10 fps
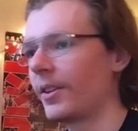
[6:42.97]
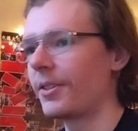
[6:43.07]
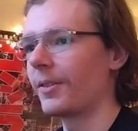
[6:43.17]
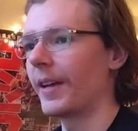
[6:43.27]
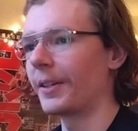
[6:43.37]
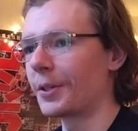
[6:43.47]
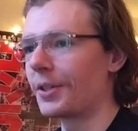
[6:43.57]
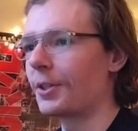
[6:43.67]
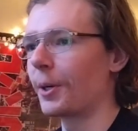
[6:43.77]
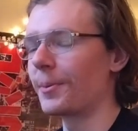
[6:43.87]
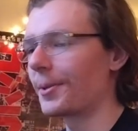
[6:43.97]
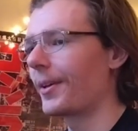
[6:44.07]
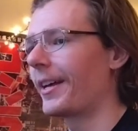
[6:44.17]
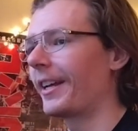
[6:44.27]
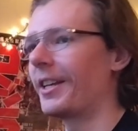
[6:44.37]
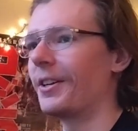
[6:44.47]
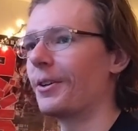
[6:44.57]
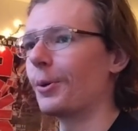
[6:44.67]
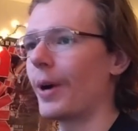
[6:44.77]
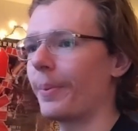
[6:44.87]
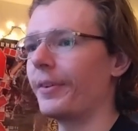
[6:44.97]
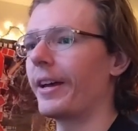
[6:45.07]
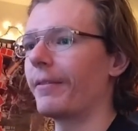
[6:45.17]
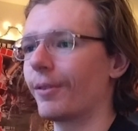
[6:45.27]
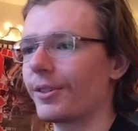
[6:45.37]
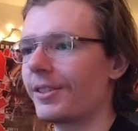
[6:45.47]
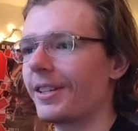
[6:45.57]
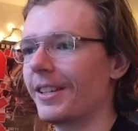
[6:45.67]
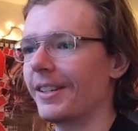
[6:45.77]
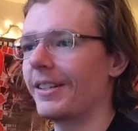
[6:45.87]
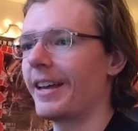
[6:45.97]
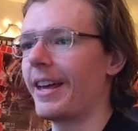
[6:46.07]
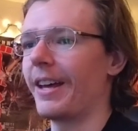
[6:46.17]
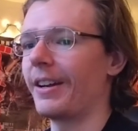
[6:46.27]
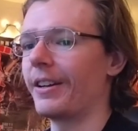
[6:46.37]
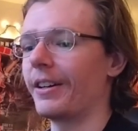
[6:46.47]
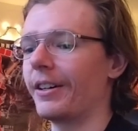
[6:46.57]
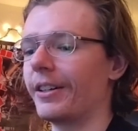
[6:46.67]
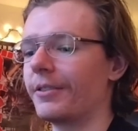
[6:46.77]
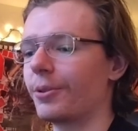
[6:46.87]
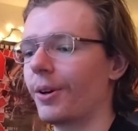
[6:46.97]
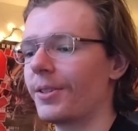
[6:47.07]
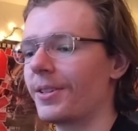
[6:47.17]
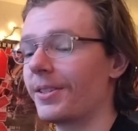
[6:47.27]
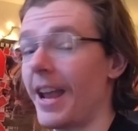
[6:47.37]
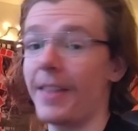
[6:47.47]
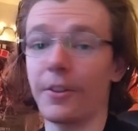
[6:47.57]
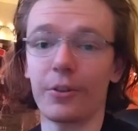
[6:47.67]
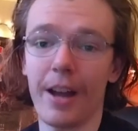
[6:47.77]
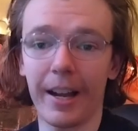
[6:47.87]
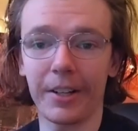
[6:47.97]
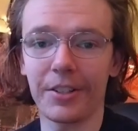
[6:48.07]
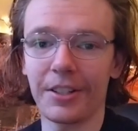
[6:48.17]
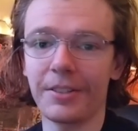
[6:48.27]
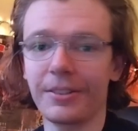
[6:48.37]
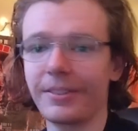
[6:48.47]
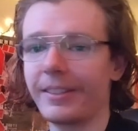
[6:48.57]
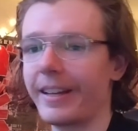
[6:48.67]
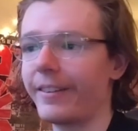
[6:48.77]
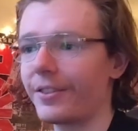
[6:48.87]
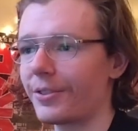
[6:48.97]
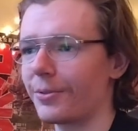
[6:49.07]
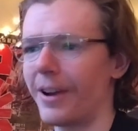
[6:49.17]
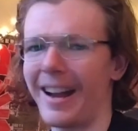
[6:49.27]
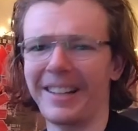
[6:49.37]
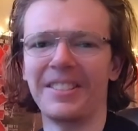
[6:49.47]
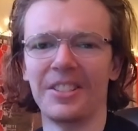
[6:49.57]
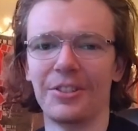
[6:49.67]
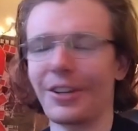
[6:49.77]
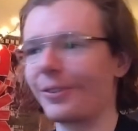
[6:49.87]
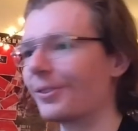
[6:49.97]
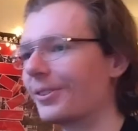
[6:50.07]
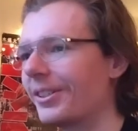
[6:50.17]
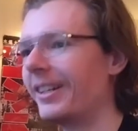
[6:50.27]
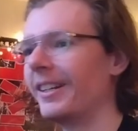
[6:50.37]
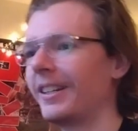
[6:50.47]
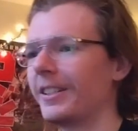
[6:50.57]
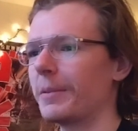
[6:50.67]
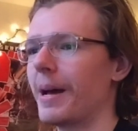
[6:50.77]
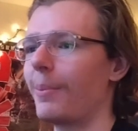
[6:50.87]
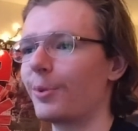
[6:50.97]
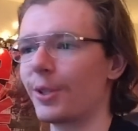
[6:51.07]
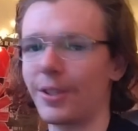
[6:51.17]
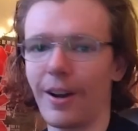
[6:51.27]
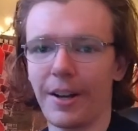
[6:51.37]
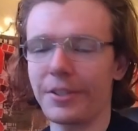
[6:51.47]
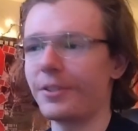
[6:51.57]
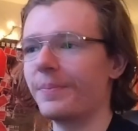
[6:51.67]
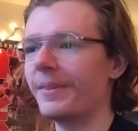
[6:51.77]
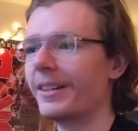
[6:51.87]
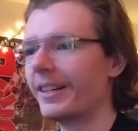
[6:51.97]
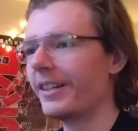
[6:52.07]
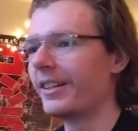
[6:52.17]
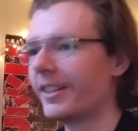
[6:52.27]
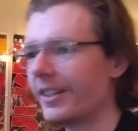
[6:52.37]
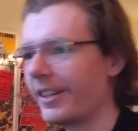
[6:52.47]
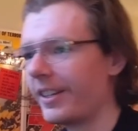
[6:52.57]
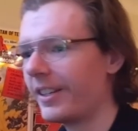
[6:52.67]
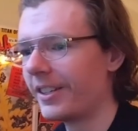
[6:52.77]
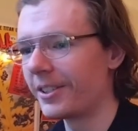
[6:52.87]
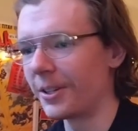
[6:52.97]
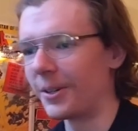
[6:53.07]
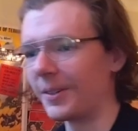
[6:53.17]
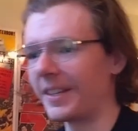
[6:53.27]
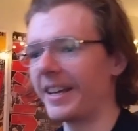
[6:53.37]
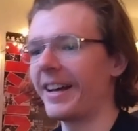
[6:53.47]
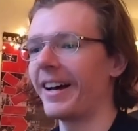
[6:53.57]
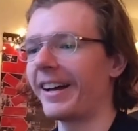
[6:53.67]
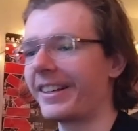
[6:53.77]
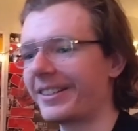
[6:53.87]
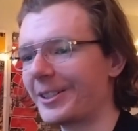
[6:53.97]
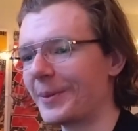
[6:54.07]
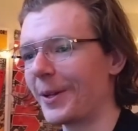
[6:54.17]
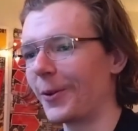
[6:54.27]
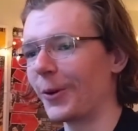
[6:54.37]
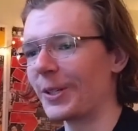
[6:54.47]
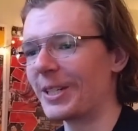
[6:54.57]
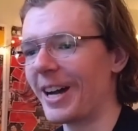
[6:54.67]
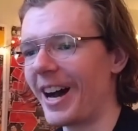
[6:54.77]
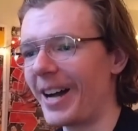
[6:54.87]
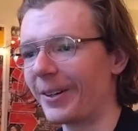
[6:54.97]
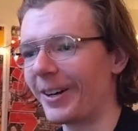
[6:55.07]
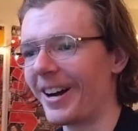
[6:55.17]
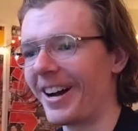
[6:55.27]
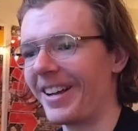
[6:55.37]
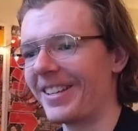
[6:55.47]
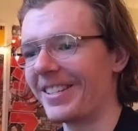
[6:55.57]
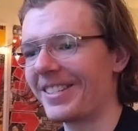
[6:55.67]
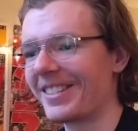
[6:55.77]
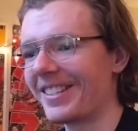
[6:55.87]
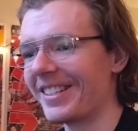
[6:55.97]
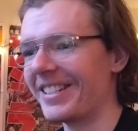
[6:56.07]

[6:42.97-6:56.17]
So like just in terms of like, you know, weapon diversity and choices, and the Dragon Shield and just dragons in general, the map is just awesome. So yeah, oh my lord, Die Rise.